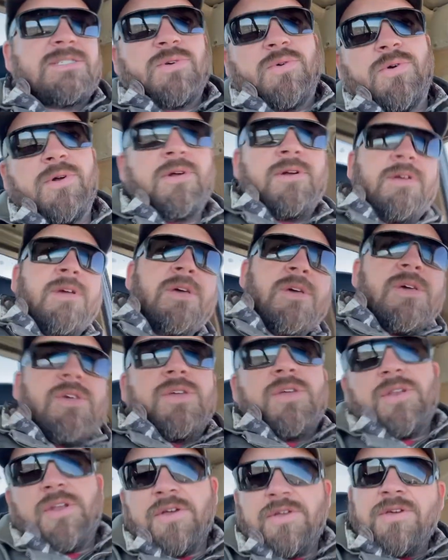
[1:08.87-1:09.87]
or,
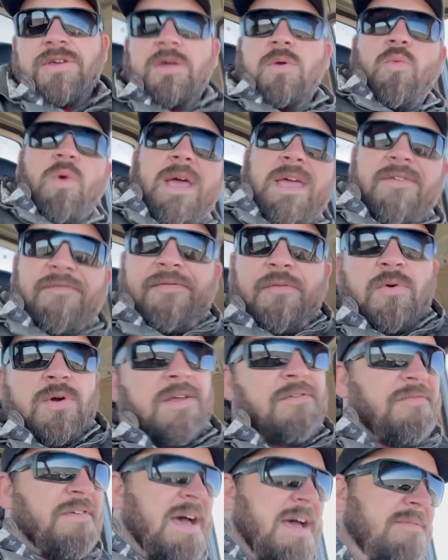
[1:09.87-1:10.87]
you know, you can wait
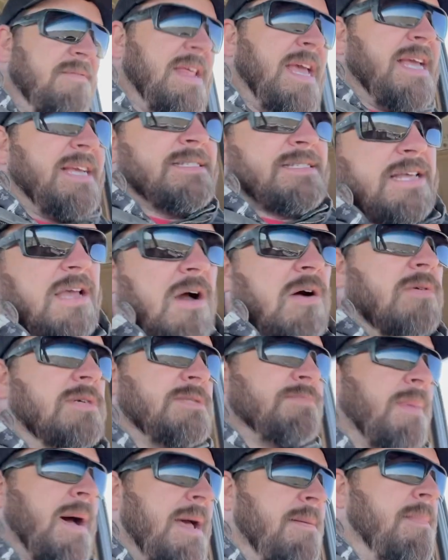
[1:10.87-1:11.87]
45 days. They always
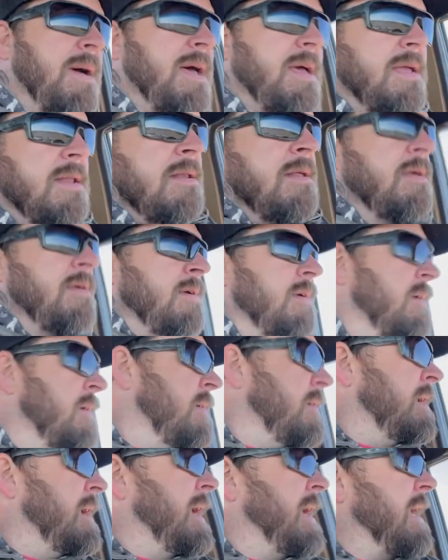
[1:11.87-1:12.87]
buy mine.
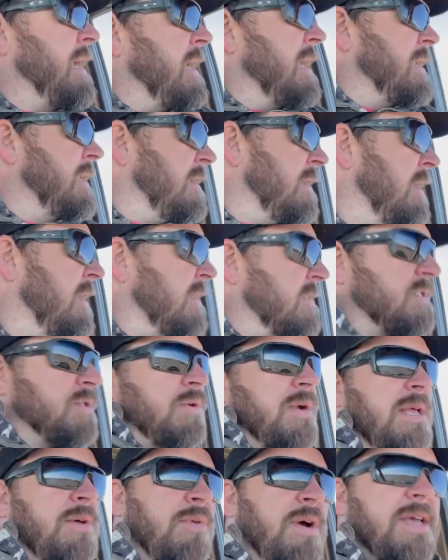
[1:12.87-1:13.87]
And so
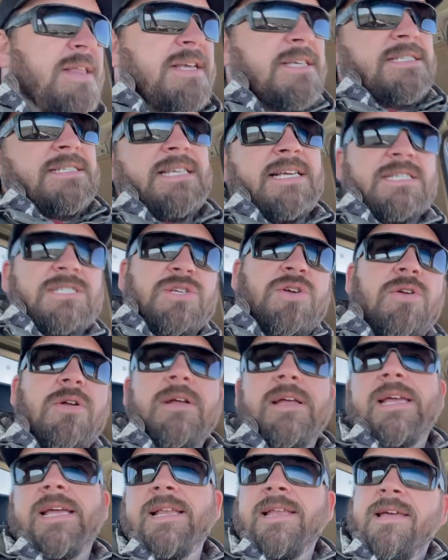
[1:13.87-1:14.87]
anyway, this 6
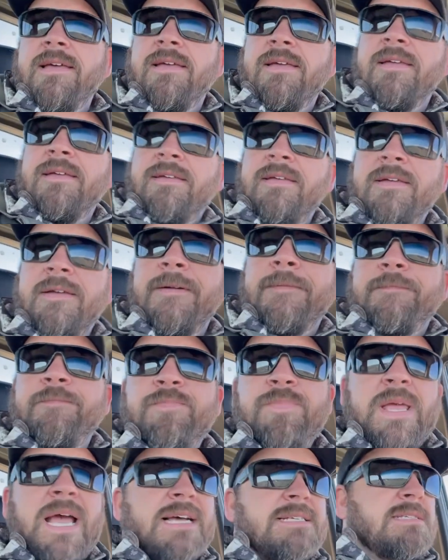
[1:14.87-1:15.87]
Creed
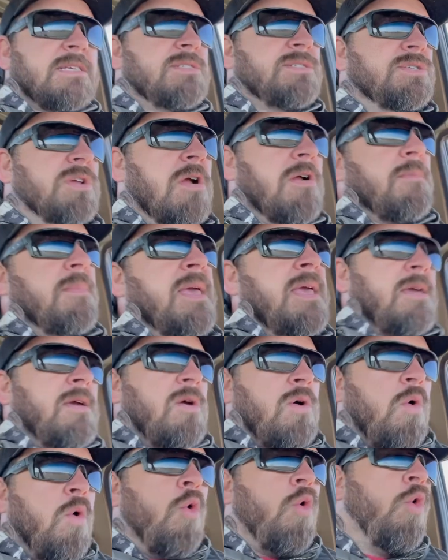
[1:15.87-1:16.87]
has a Zermatt
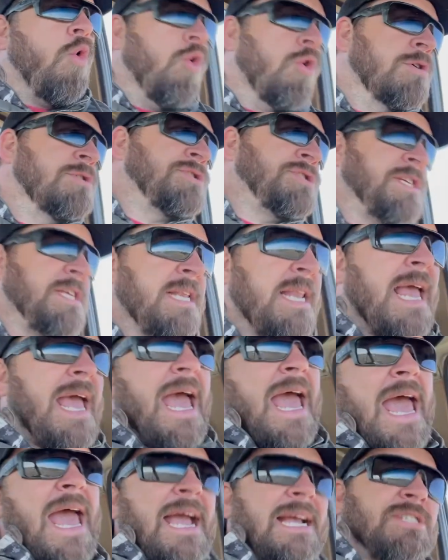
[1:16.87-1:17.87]
Origin
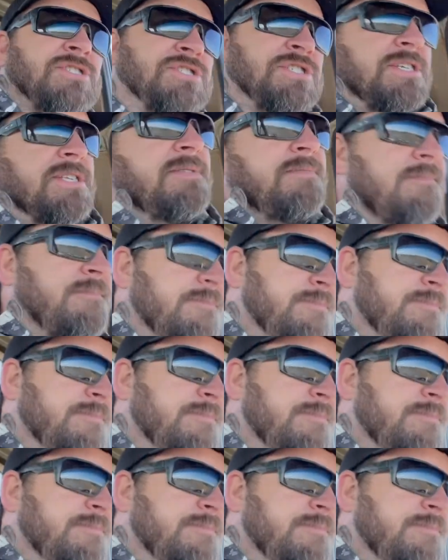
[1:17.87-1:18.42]
Action,